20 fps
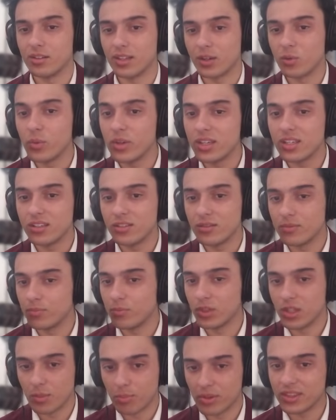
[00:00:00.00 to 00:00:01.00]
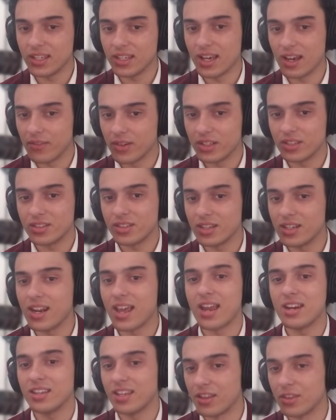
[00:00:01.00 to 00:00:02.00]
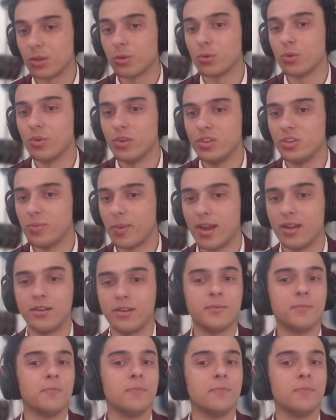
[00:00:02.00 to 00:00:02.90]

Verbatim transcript: Like we can we can put the evidence in and get the Ronin's banned.